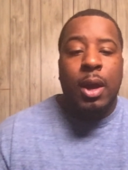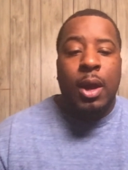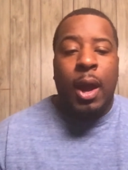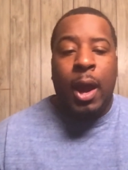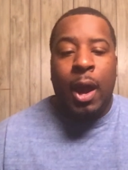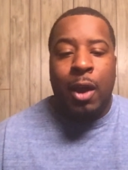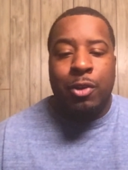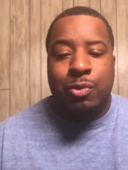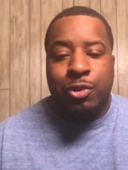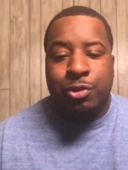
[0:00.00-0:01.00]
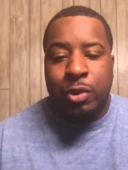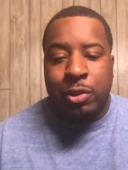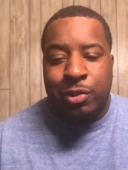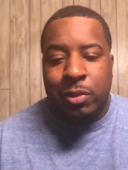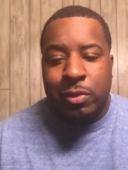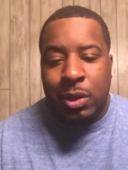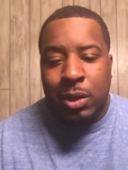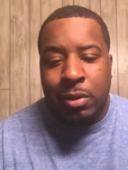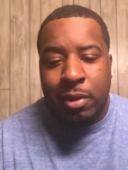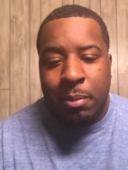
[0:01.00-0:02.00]
as restrictions
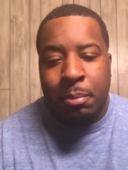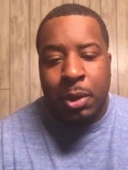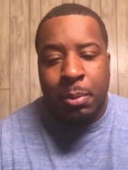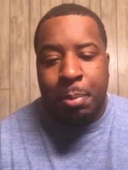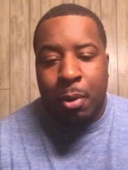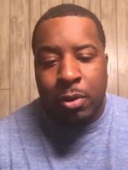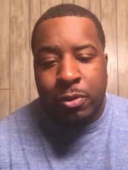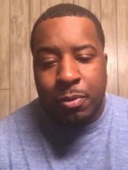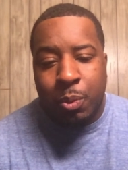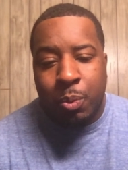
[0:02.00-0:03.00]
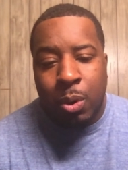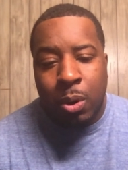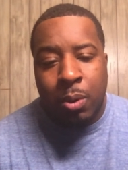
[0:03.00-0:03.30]
ease in many parts of the world.